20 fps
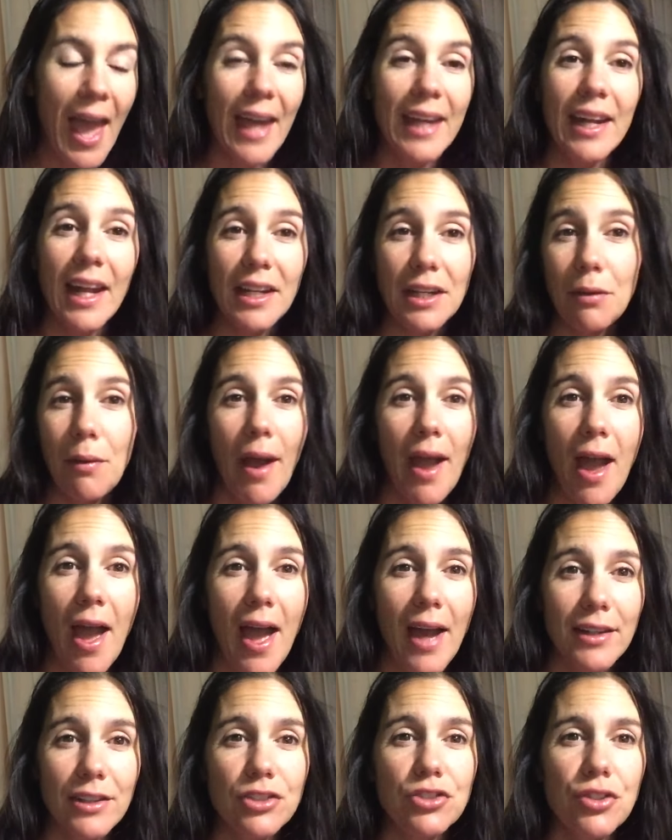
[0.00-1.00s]
And anyway, I
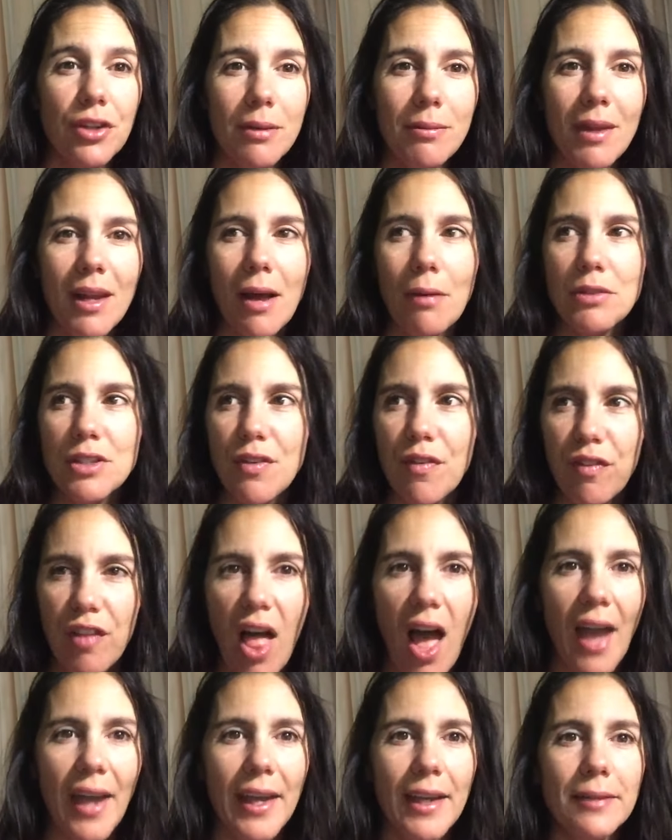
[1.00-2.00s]
had a dream that I was
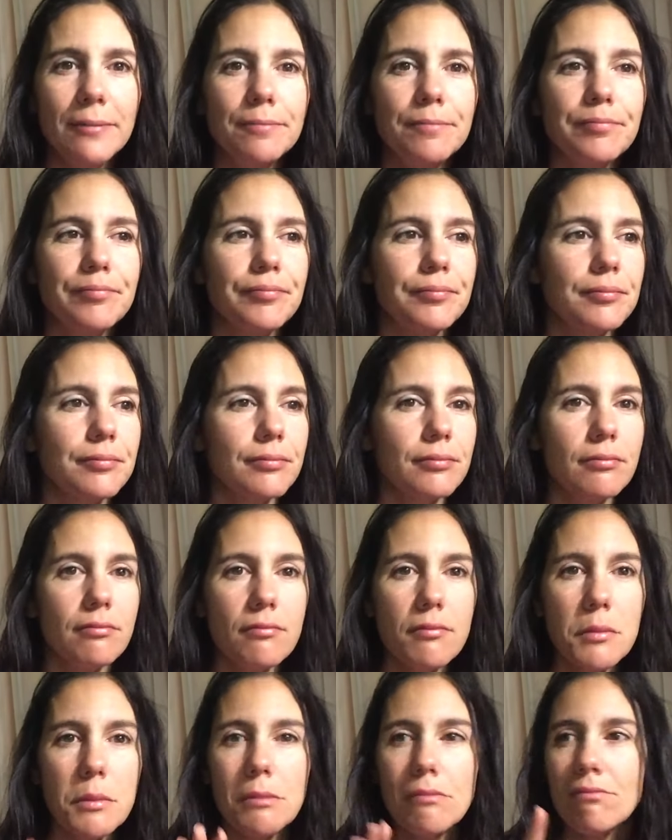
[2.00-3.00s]
flying
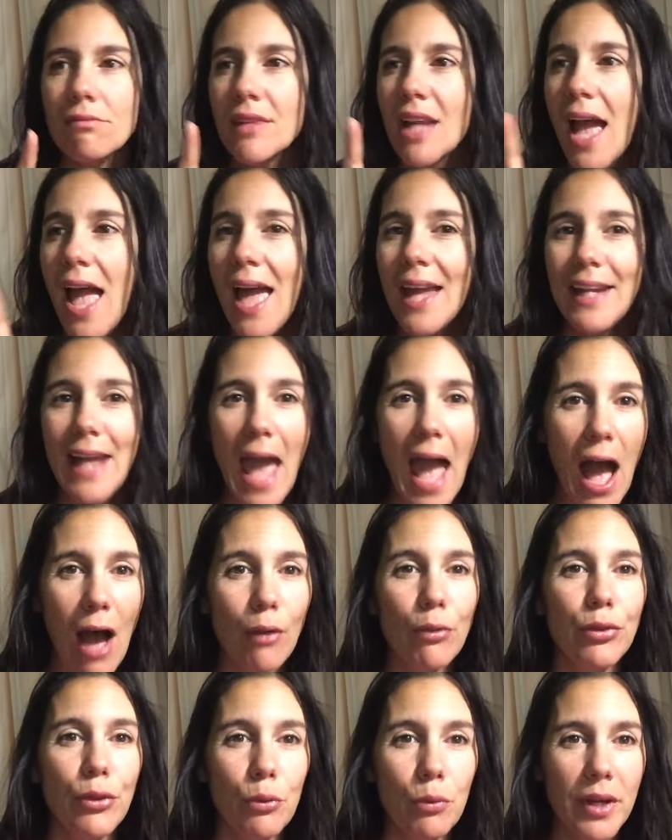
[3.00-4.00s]
and
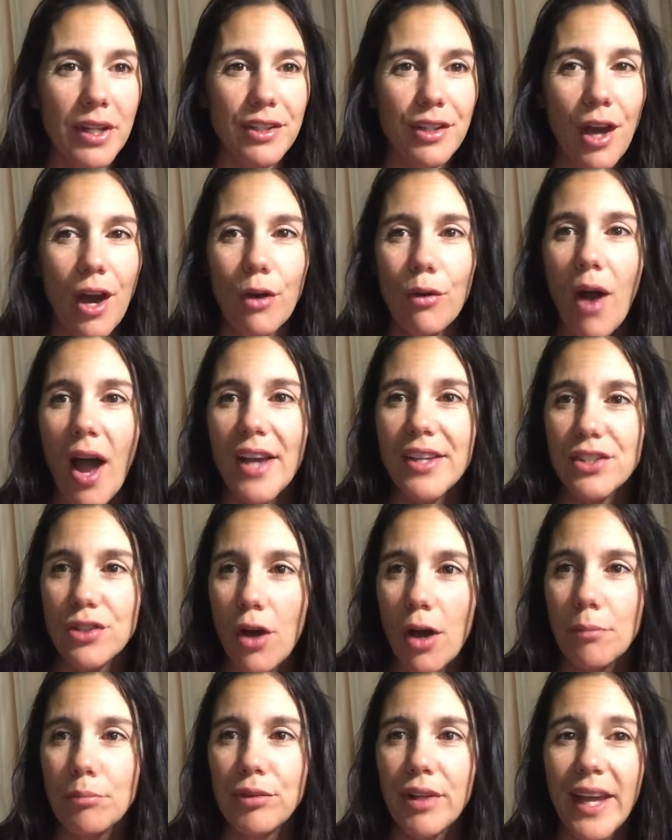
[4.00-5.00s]
out the window, I
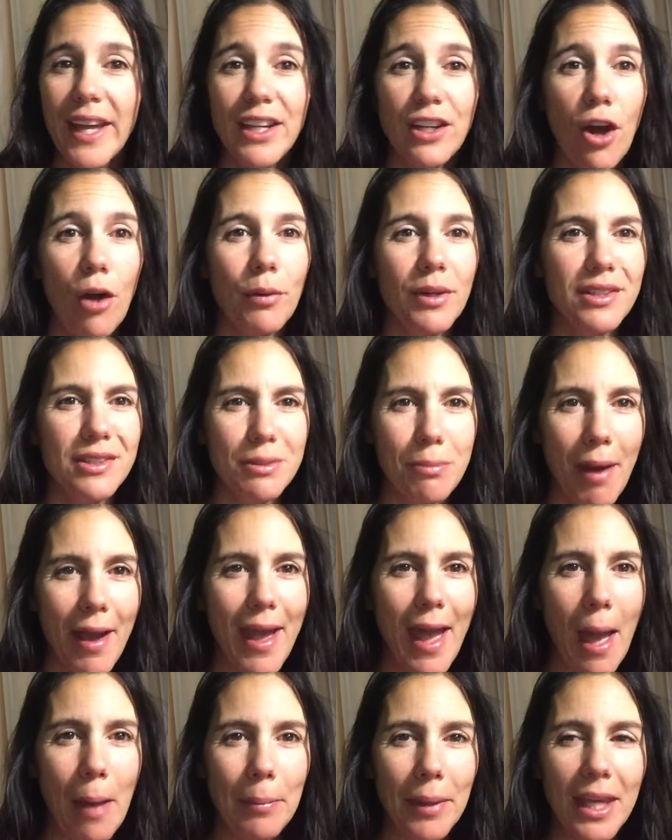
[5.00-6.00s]
saw a plane going to
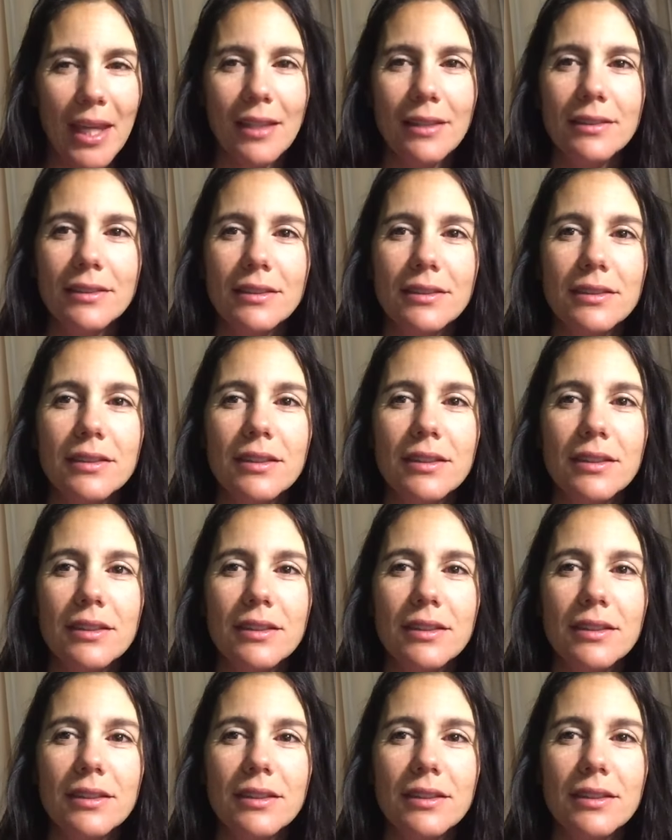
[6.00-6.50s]
Miami